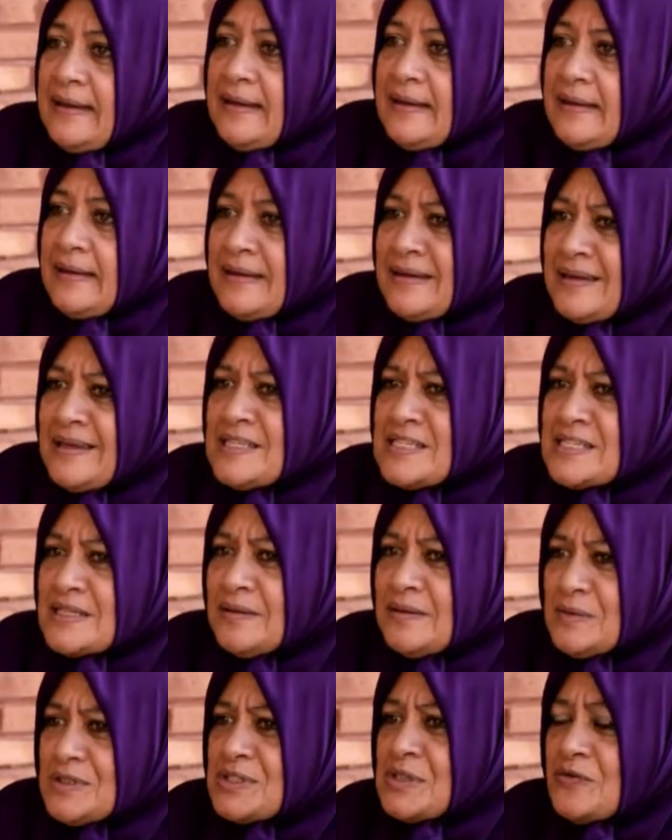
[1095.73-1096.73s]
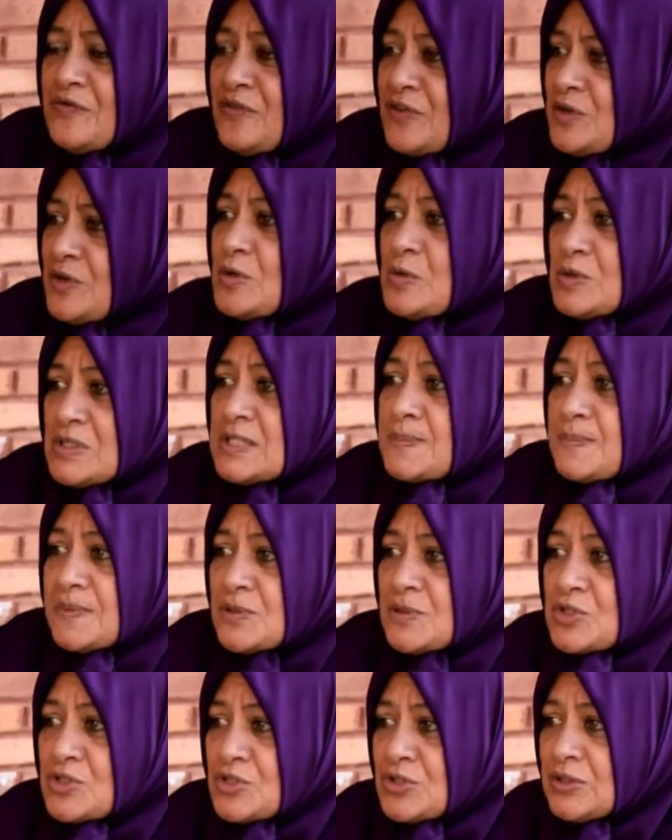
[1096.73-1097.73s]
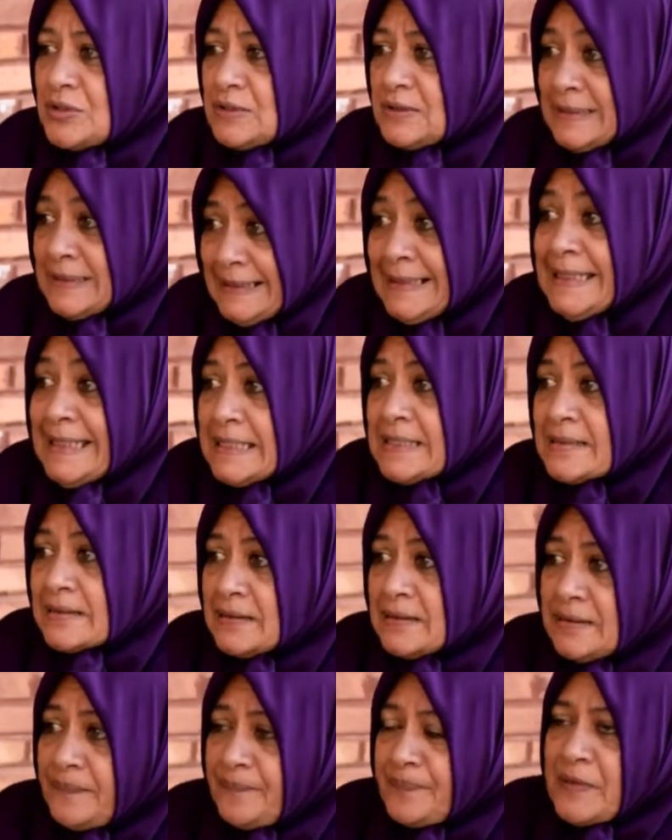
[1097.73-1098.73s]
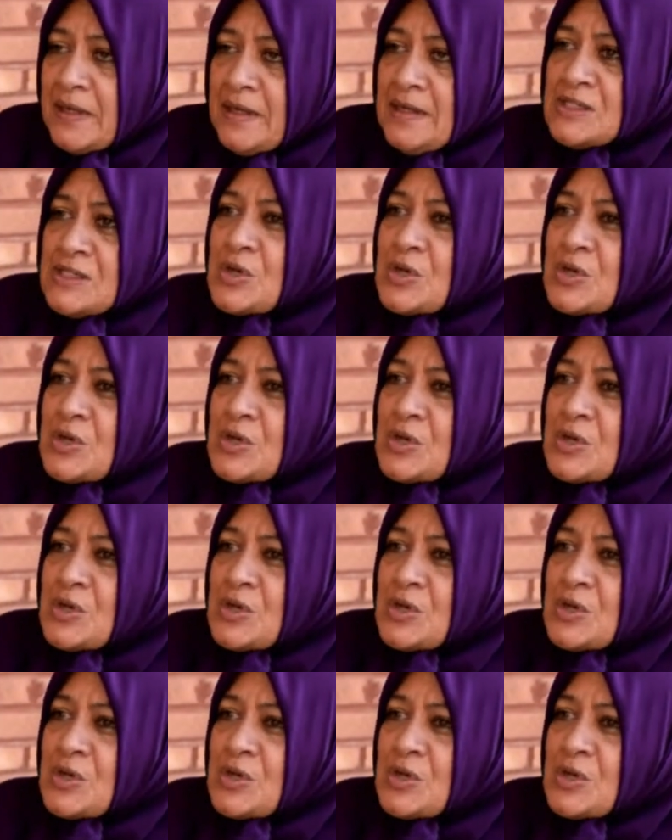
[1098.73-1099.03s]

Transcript: and he's also a very good spiritual leader.